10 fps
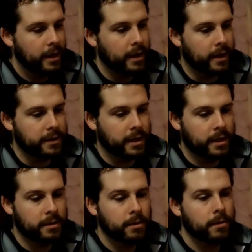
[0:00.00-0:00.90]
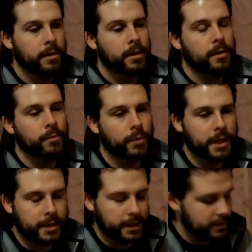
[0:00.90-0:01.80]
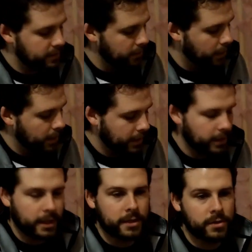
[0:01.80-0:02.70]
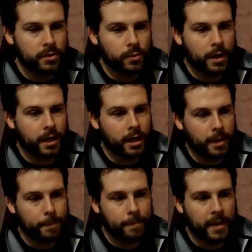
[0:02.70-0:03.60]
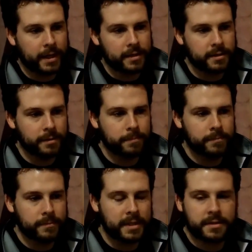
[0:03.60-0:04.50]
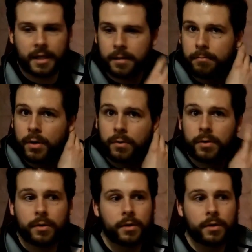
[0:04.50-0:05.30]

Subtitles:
And then we'll get this lock into, I guess, a setup mode